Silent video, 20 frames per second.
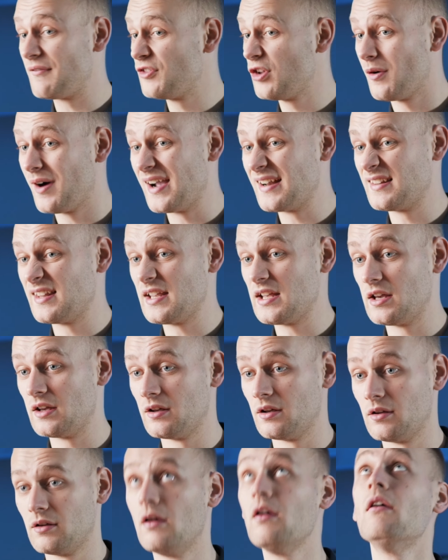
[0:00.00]
I've no
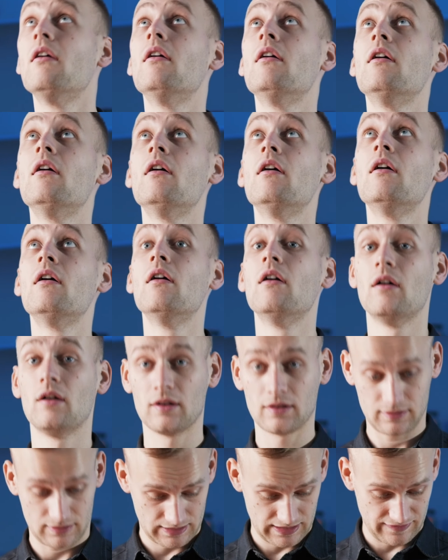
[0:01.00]
idea
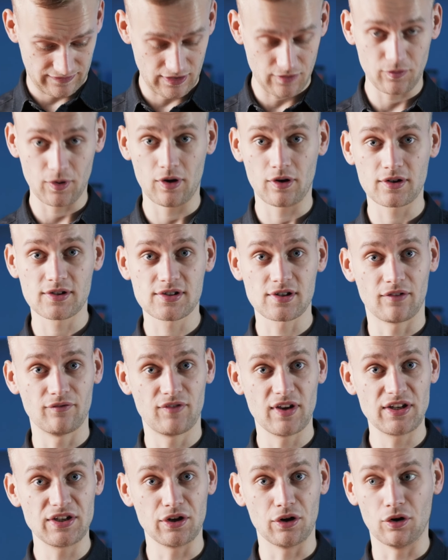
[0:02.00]
if it works on
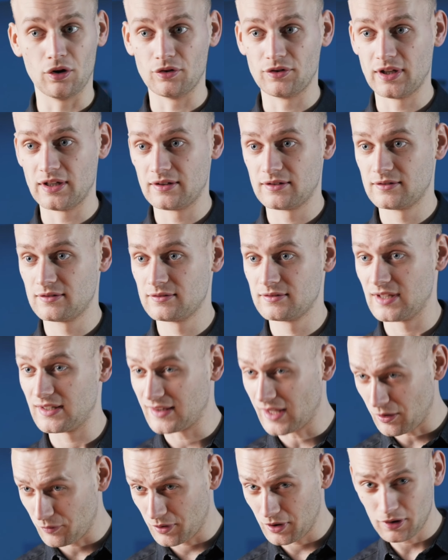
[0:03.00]
video. Did, did
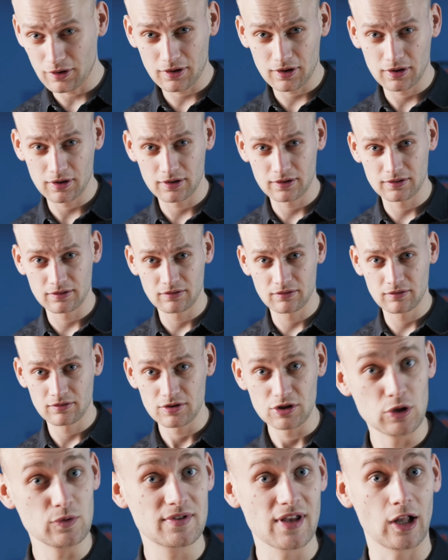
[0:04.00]
that work?
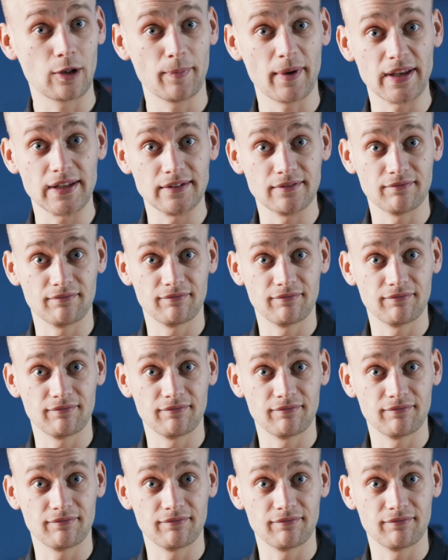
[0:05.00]
You tell me.